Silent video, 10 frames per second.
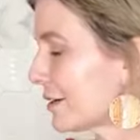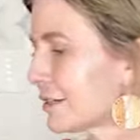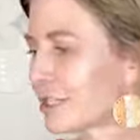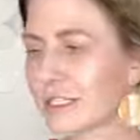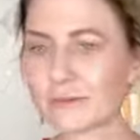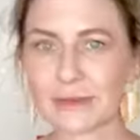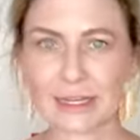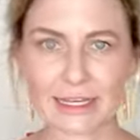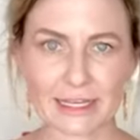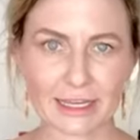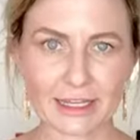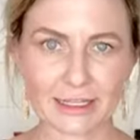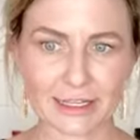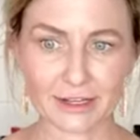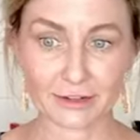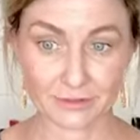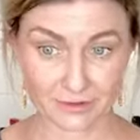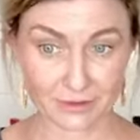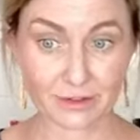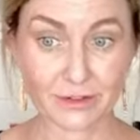in just a minute and
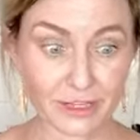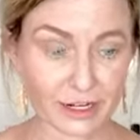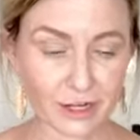get